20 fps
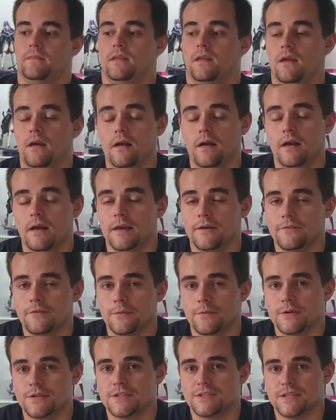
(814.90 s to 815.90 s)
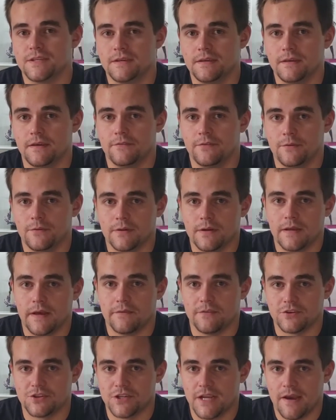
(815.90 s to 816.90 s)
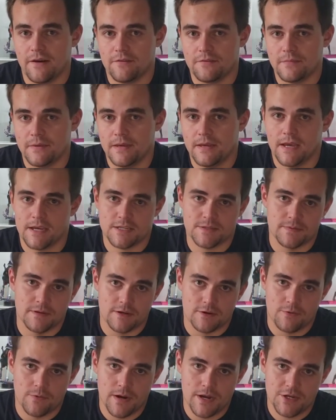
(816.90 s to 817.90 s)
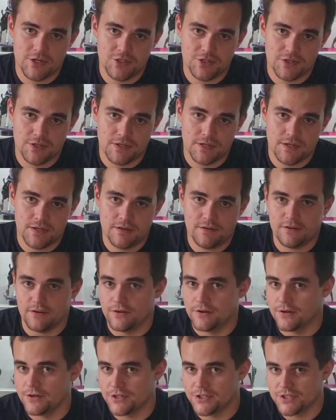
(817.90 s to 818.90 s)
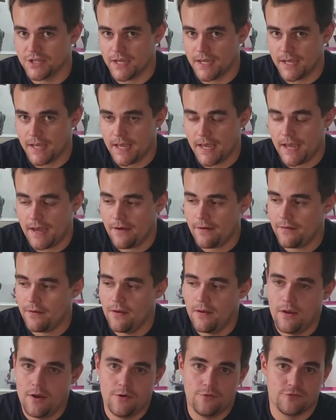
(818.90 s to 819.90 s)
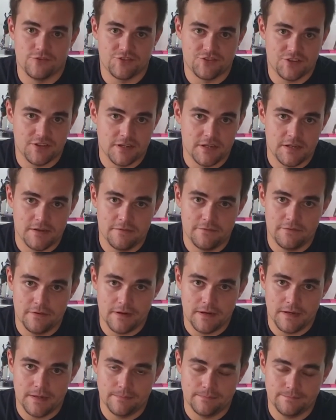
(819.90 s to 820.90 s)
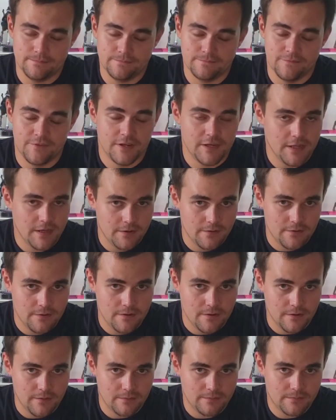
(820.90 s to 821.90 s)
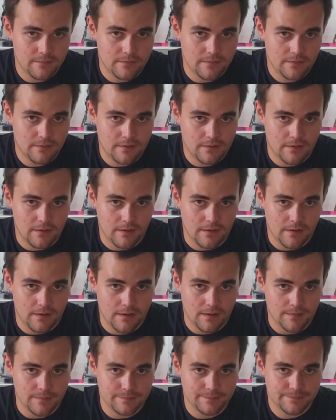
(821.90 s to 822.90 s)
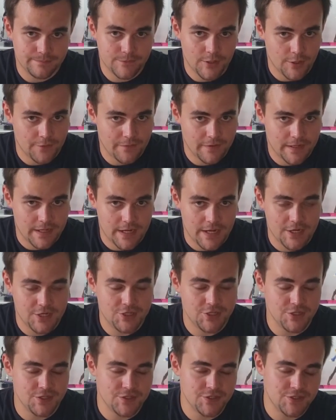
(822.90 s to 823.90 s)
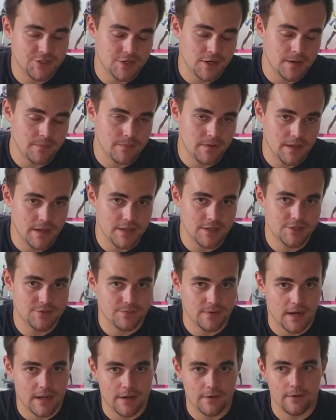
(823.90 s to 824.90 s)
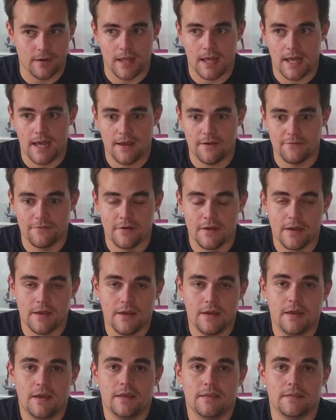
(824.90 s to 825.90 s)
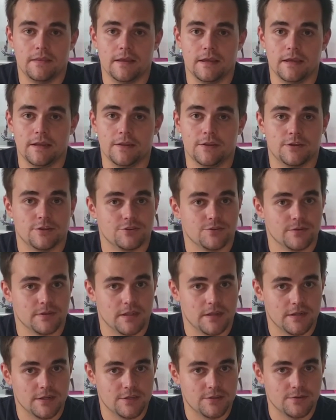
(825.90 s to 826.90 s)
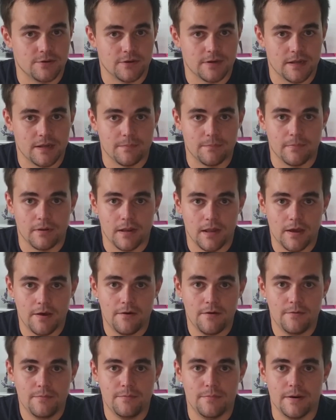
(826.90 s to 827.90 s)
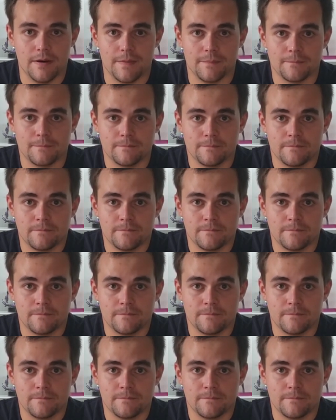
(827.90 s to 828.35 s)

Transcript: If you want to have a chat with me, ask me a question, or just hang out, receive video notifications and updates when I go live, then you can join the Discord down below. But